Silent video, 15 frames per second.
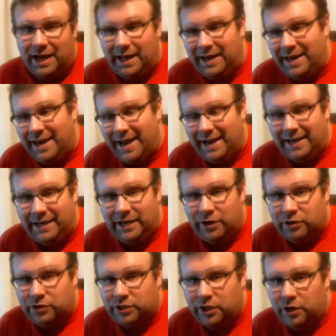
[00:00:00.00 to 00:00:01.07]
90 or
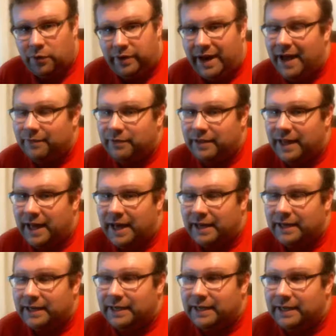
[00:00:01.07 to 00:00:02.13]
so, and after
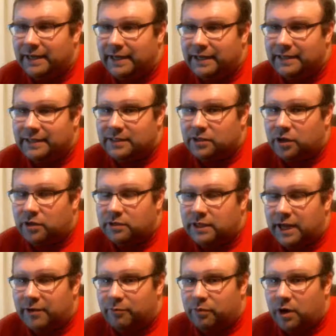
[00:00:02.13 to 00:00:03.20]
that, it starts to
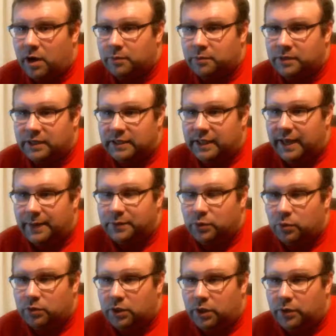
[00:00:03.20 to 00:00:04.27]
have problems, like the games
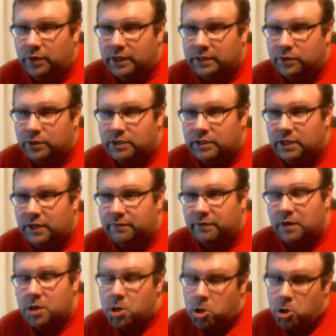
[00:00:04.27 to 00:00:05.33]
won't load and that sort of stuff.
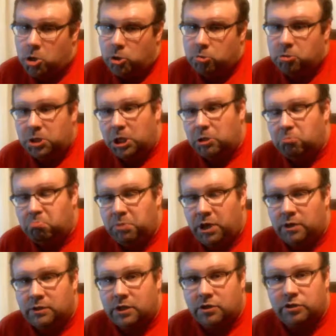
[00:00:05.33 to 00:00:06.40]
So,
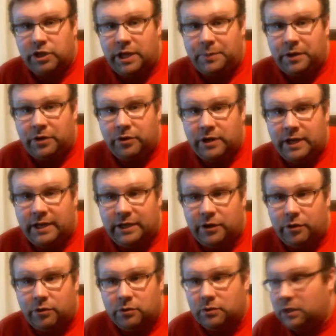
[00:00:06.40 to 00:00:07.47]
as long as you keep it under 90
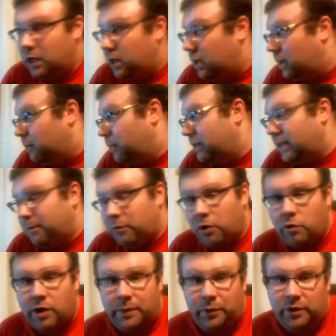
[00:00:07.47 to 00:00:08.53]
total, with the
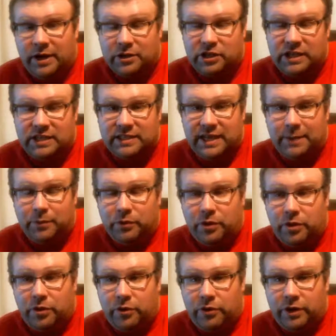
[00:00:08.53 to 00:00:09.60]
program, you can actually disable the
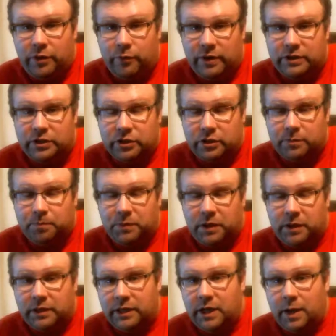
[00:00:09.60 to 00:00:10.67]
30 original
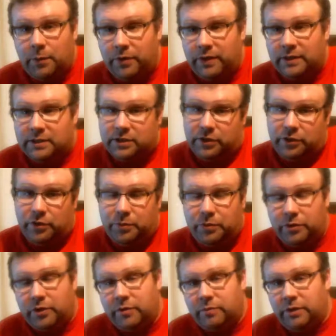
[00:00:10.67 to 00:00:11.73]
that come with it, so you could
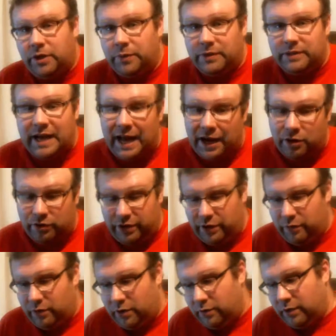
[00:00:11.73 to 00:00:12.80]
put, entirely
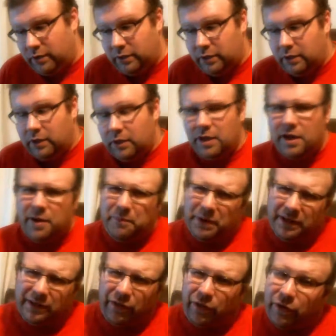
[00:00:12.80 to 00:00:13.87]
your own.
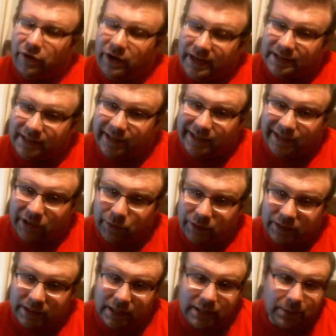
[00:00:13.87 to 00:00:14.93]
But the 30 has a lot of good
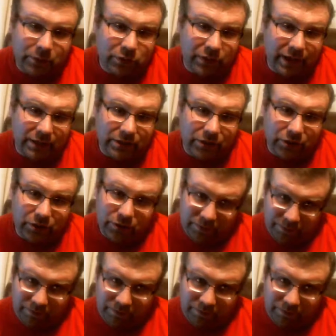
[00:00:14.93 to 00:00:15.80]
ones. It's got Double Dragon 2,